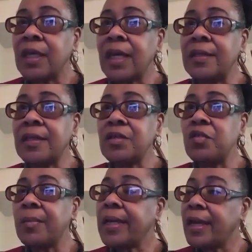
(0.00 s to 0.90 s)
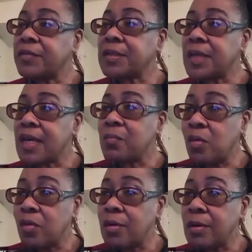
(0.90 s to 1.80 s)
And then you may have to take
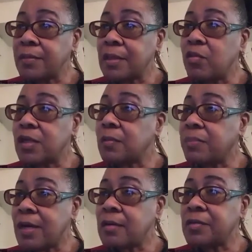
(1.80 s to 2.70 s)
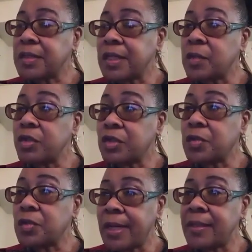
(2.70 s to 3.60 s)
more than what the bottle says, which
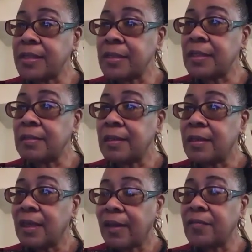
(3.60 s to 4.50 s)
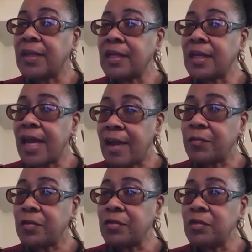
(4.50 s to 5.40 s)
is what I did. And then
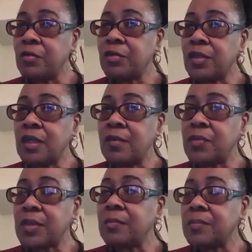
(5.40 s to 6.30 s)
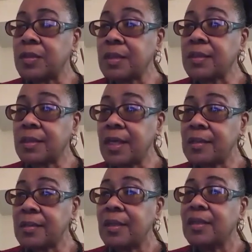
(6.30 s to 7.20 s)
after you achieve some
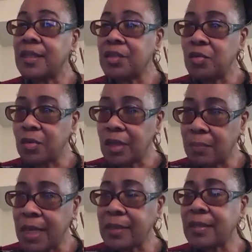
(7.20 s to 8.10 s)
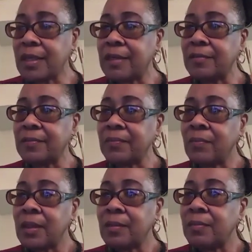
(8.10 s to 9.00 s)
success, then you can back down.
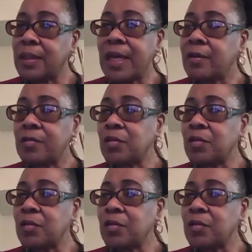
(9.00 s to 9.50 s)
But I don't know